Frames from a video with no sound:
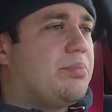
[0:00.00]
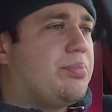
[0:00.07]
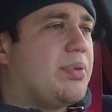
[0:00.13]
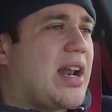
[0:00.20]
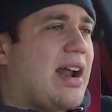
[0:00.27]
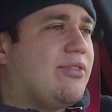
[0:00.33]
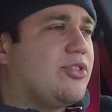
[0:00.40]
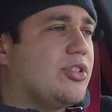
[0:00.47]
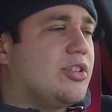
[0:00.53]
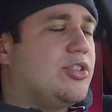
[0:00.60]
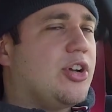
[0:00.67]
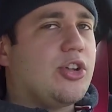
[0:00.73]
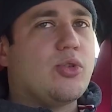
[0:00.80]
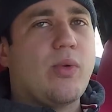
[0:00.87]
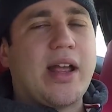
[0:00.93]
But after,
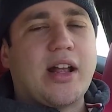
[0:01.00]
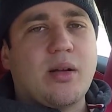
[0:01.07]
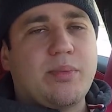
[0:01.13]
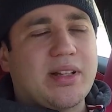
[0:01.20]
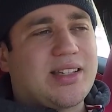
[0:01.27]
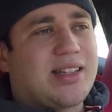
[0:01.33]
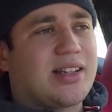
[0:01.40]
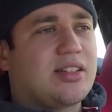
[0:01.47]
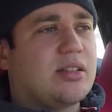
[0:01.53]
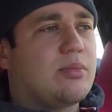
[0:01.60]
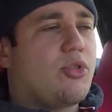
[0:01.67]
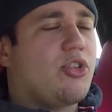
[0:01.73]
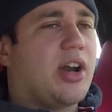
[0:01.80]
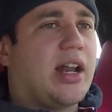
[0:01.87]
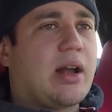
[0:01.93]
you wake up at 6 in the
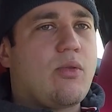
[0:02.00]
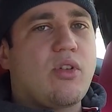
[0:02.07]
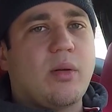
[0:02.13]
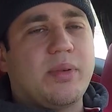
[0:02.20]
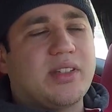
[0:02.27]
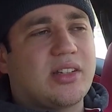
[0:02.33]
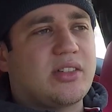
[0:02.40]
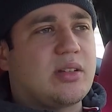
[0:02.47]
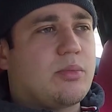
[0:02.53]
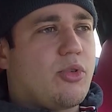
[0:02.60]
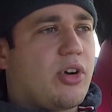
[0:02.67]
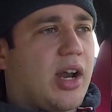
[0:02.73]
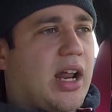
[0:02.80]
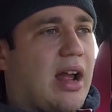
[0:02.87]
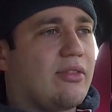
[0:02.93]
morning. I woke up at 6 in the
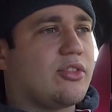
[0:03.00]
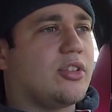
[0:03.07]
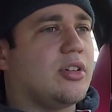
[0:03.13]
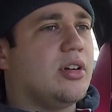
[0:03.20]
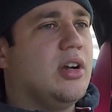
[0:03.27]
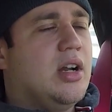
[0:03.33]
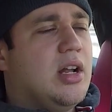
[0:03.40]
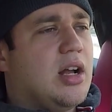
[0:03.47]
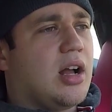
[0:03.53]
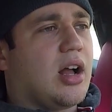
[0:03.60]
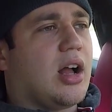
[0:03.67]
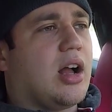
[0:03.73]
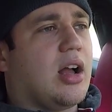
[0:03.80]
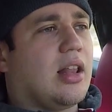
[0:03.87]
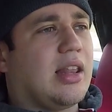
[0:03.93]
morning after
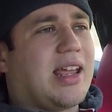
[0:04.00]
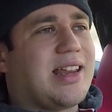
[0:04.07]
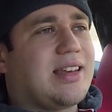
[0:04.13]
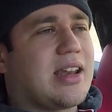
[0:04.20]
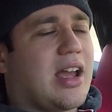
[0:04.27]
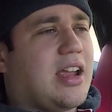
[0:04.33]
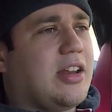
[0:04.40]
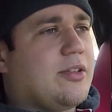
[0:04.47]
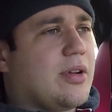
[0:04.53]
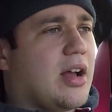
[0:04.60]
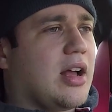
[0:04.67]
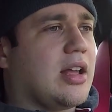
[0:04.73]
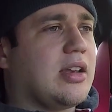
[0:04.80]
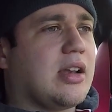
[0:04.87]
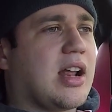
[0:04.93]
a late night.
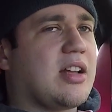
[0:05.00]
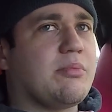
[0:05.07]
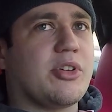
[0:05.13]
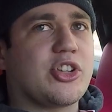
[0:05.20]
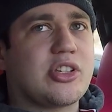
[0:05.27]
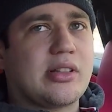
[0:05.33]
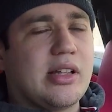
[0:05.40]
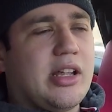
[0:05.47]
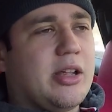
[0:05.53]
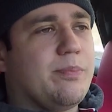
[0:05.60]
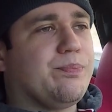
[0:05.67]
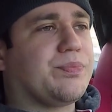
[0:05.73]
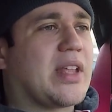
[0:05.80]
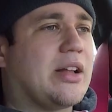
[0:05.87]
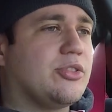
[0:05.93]
I didn't get much sleep.
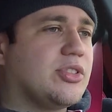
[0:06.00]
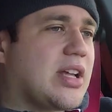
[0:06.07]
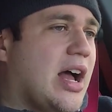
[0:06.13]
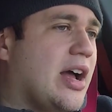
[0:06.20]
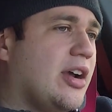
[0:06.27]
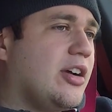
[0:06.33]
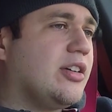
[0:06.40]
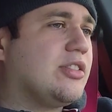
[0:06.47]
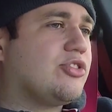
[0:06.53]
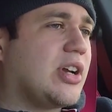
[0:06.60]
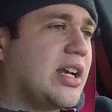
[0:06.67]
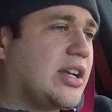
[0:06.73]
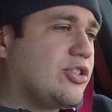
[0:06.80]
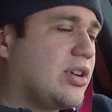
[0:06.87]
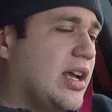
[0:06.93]
I was tired,
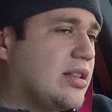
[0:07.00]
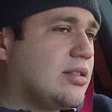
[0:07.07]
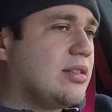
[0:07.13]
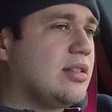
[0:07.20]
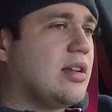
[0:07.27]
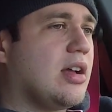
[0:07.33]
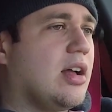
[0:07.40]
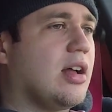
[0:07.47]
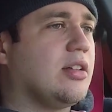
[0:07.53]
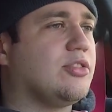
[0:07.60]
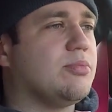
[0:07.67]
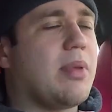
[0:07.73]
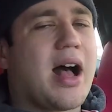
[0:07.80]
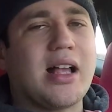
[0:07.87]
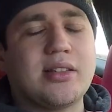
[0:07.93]
trying to get
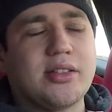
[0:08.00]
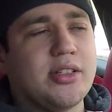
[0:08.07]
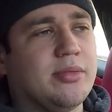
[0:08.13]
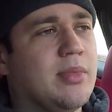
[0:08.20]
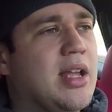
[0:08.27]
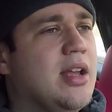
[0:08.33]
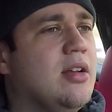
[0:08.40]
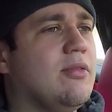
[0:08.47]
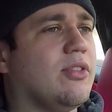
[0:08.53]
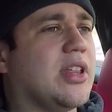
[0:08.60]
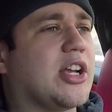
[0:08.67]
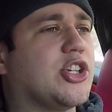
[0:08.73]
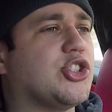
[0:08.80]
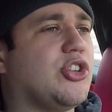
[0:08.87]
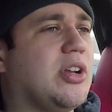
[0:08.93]
to Boston for the
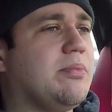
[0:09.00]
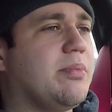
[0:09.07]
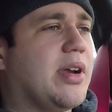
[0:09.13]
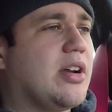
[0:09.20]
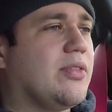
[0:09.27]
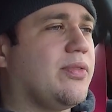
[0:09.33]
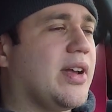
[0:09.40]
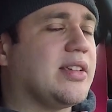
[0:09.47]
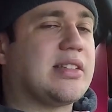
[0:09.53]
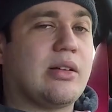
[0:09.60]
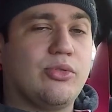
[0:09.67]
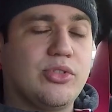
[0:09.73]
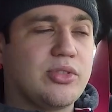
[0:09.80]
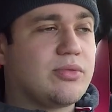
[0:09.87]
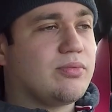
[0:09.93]
Extreme Beer Fest. I
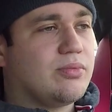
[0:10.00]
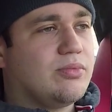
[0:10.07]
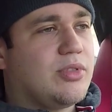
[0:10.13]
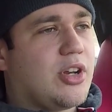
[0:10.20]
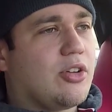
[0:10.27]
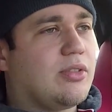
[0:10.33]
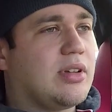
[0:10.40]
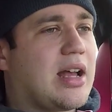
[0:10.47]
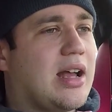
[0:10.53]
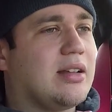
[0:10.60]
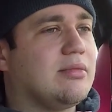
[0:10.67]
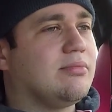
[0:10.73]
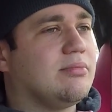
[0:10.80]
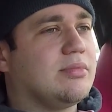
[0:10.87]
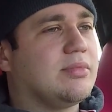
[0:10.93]
was, not
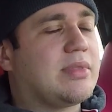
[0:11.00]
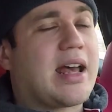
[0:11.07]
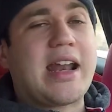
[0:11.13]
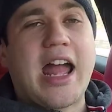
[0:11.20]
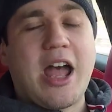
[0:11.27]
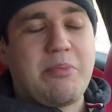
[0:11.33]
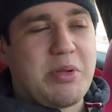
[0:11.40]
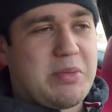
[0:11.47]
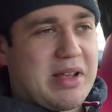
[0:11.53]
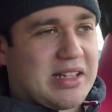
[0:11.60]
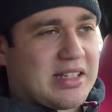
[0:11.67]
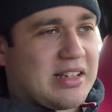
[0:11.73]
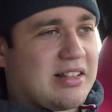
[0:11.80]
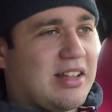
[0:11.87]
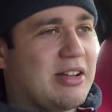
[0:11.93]
happy,
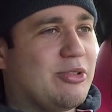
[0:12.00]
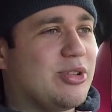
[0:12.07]
basically.